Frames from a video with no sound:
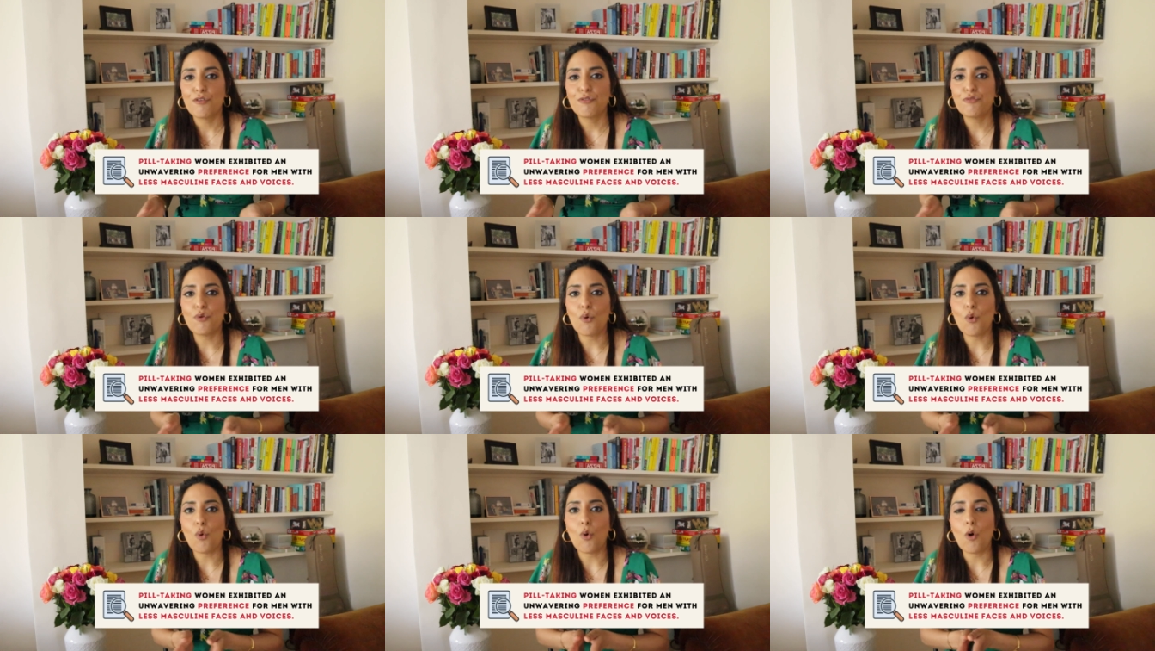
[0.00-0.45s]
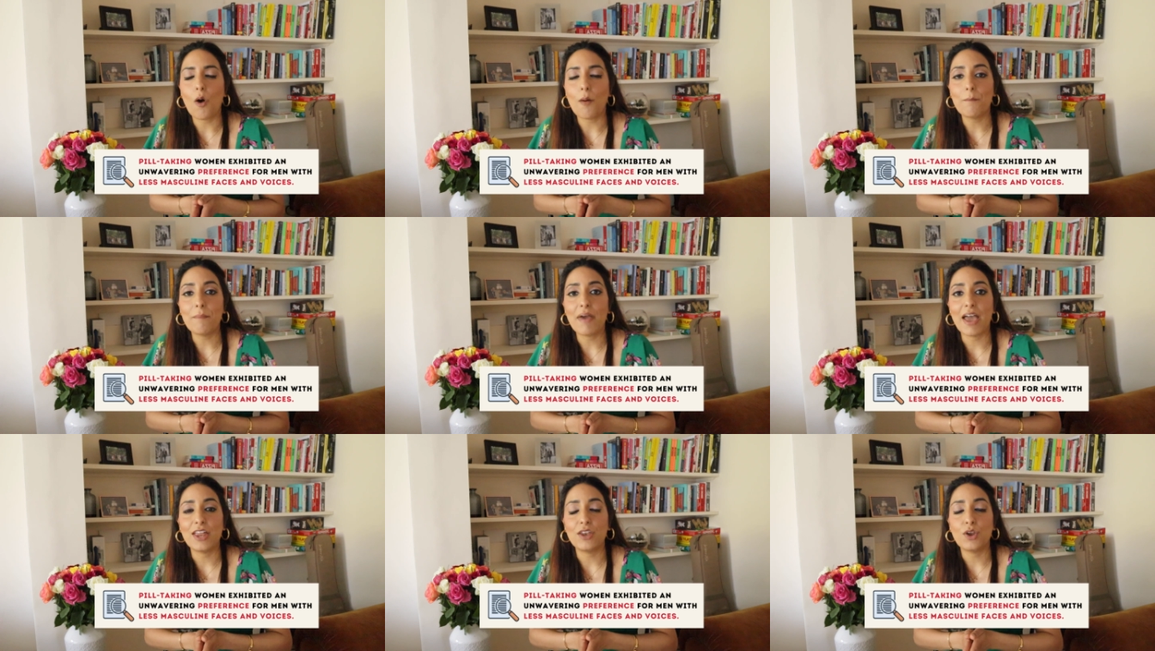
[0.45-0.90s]
for
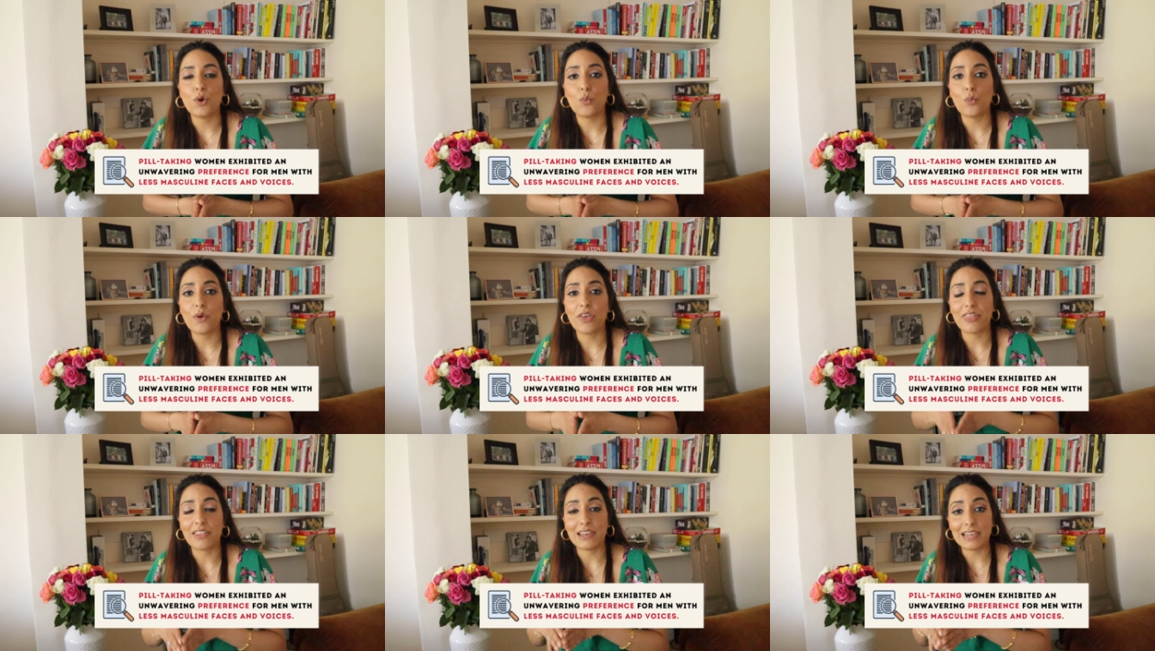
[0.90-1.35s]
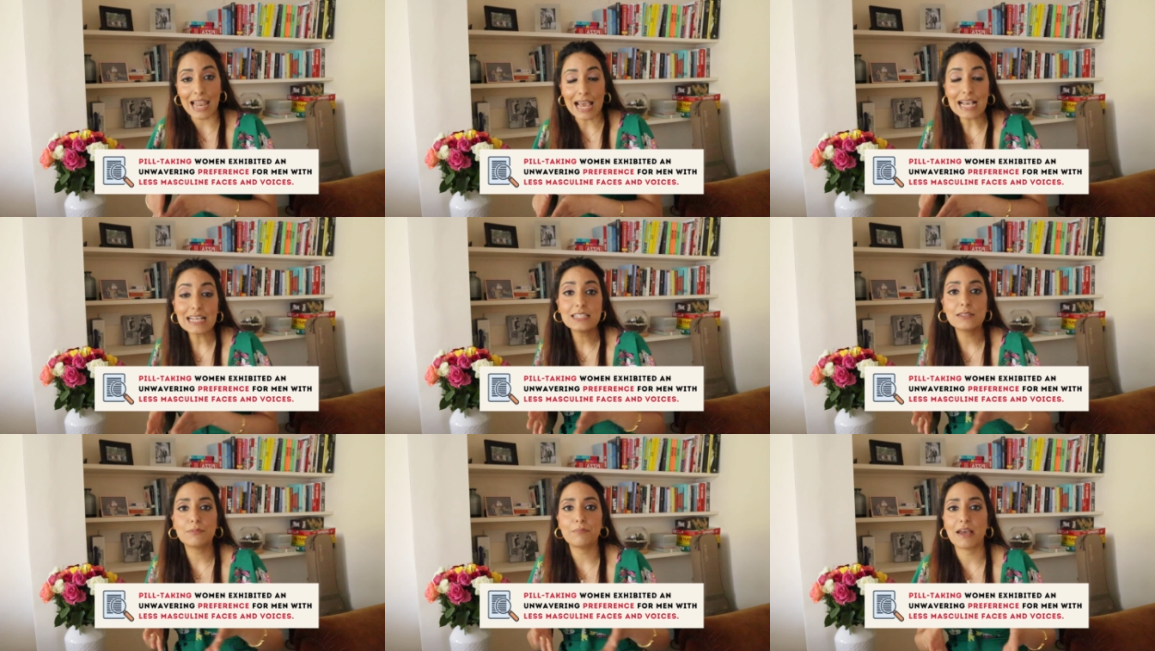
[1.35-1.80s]
men with
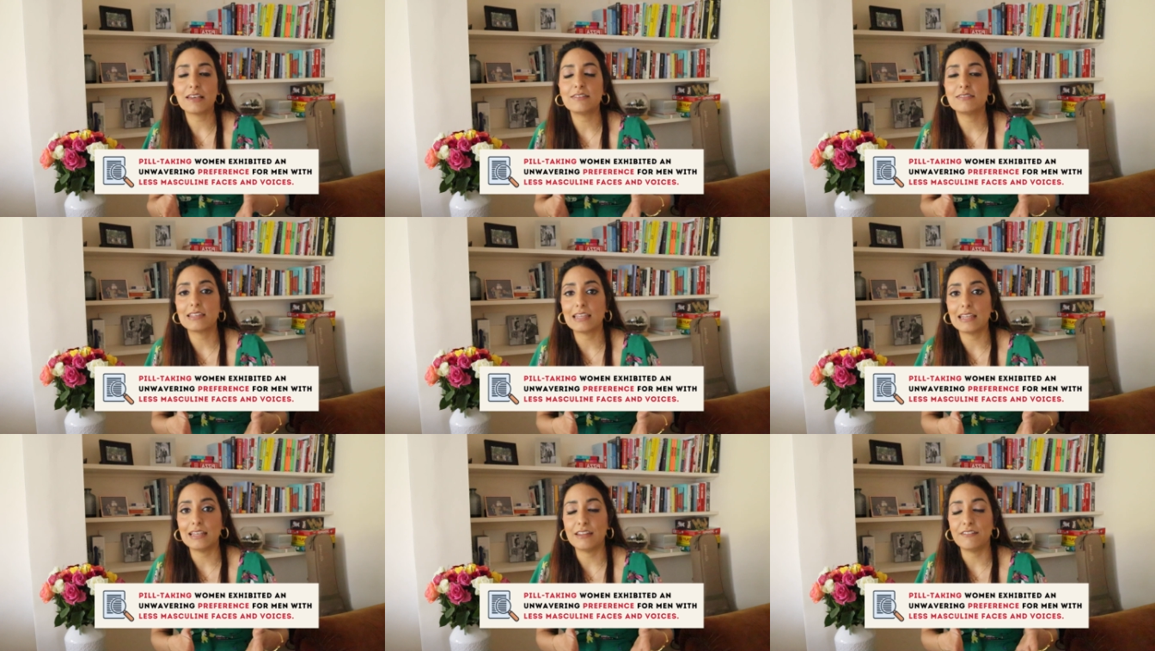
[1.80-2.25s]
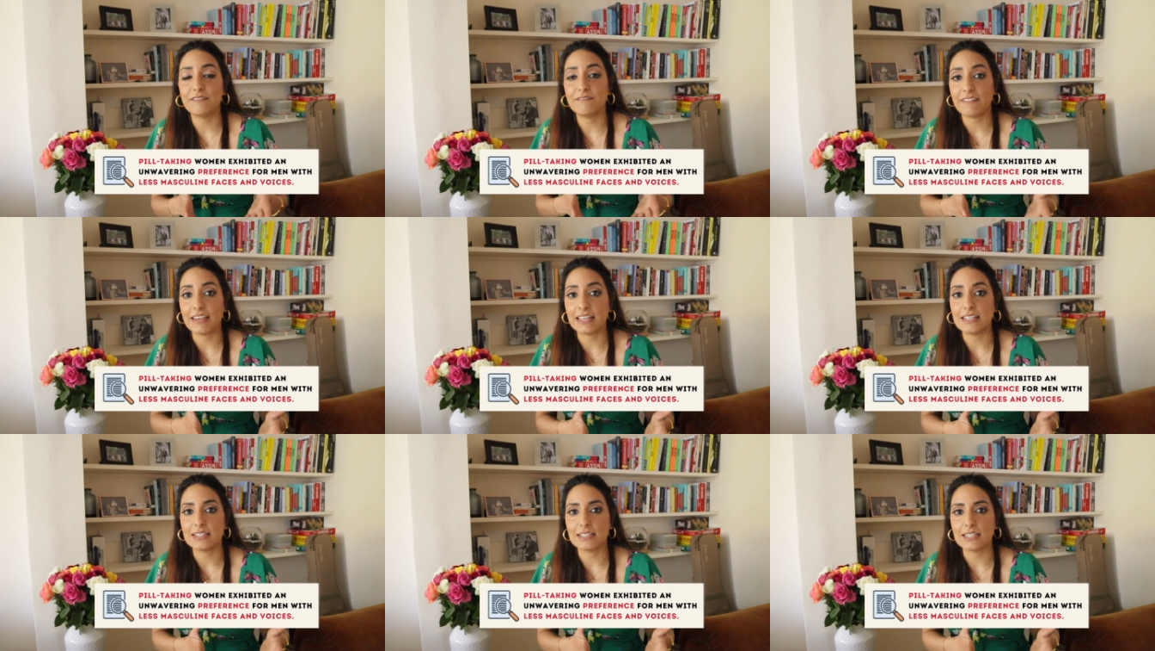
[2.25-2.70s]
less masculine
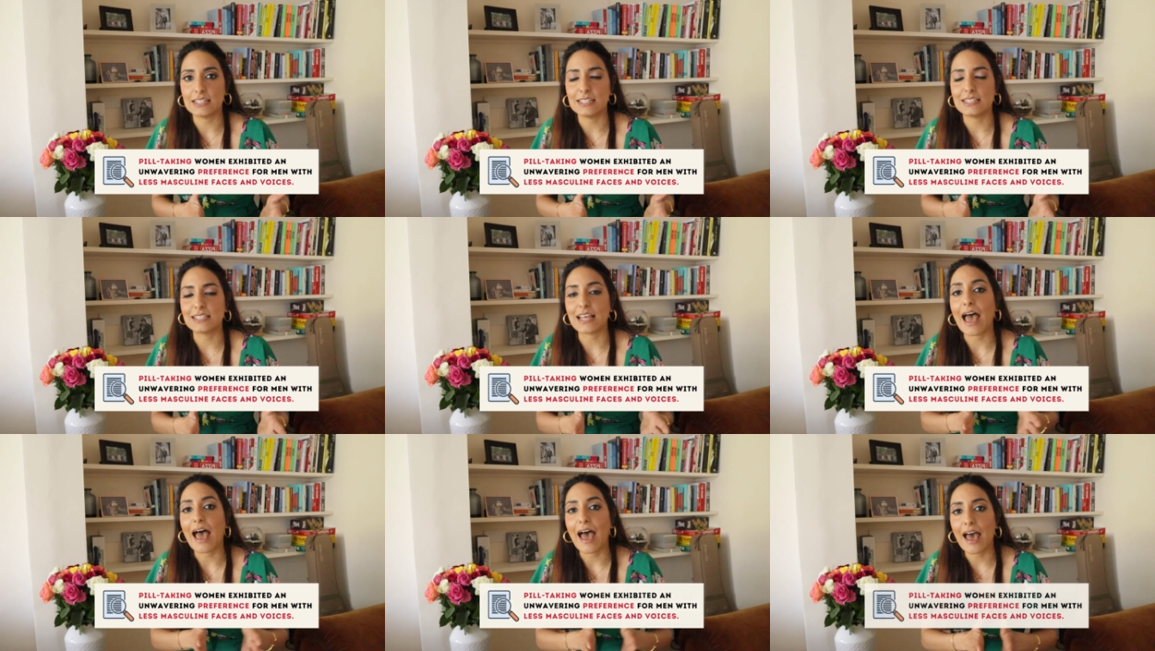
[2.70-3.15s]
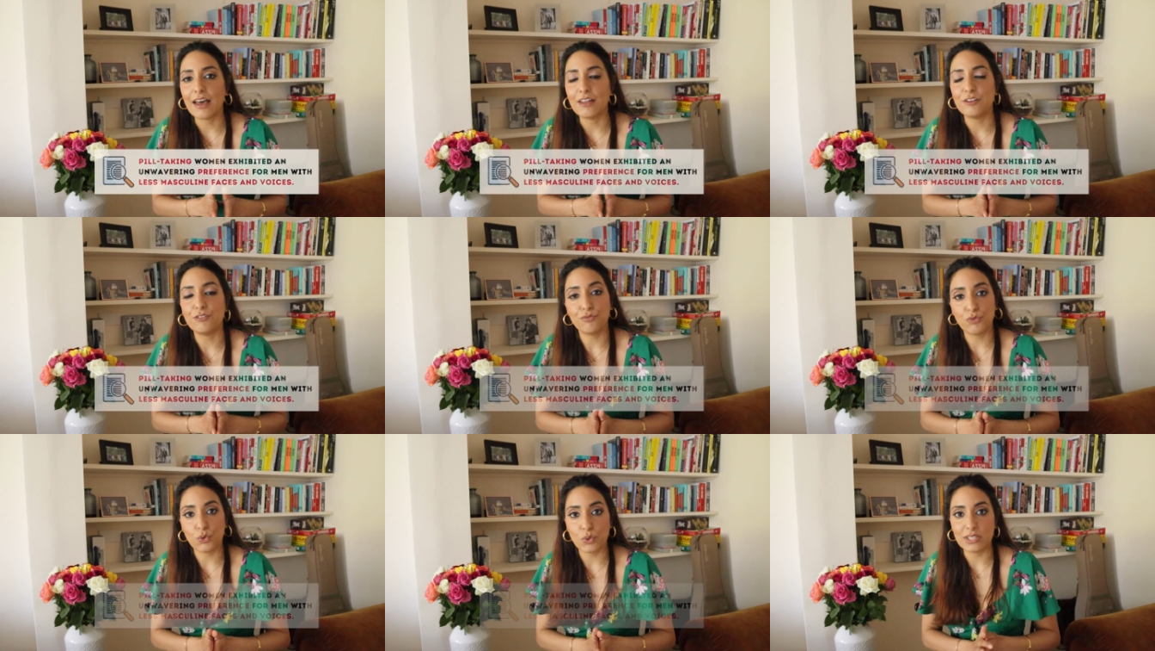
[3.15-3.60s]
faces
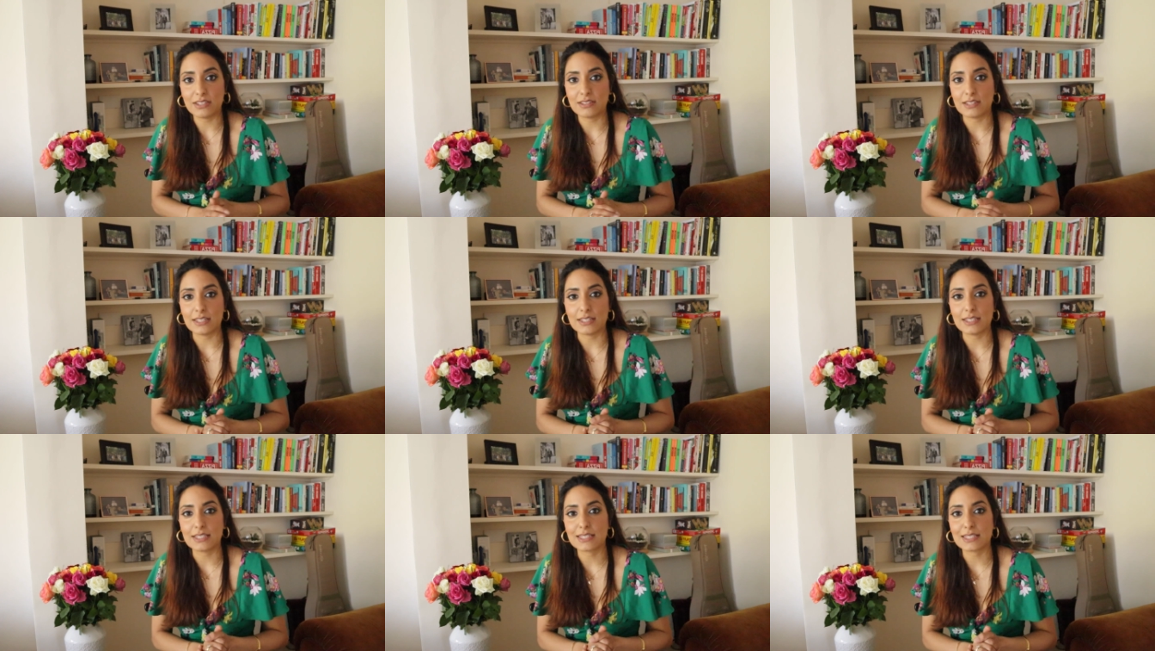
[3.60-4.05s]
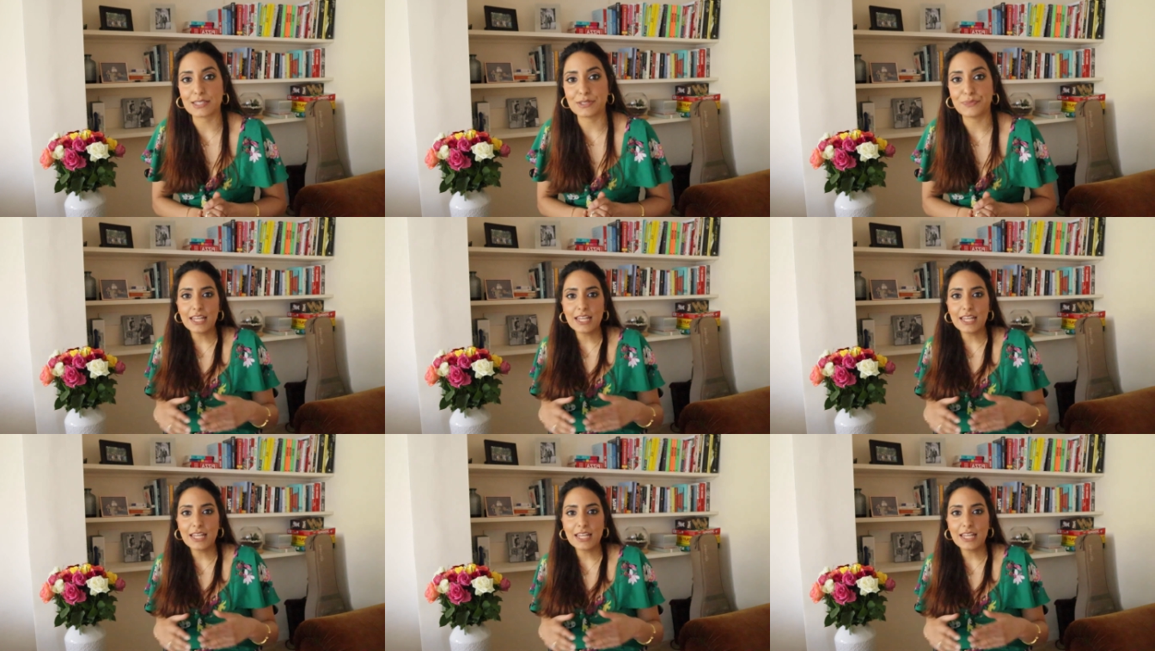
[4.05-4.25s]
and voices.